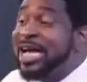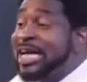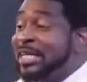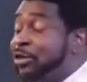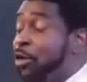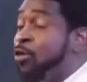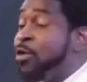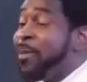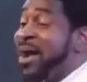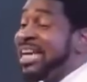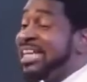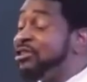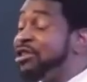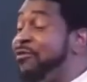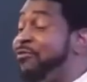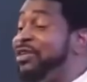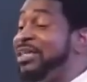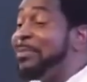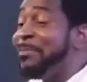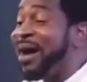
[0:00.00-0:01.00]
So women is
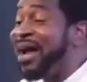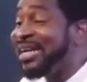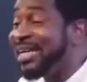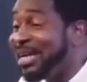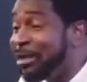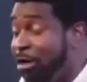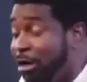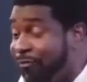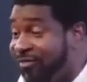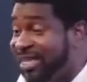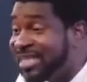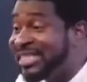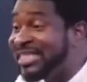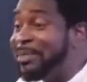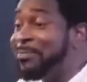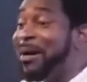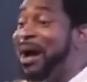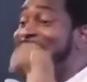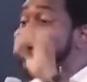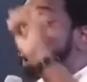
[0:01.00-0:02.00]
not even the man they love, it's
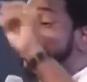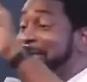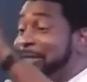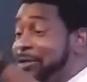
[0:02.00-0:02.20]
the marriage they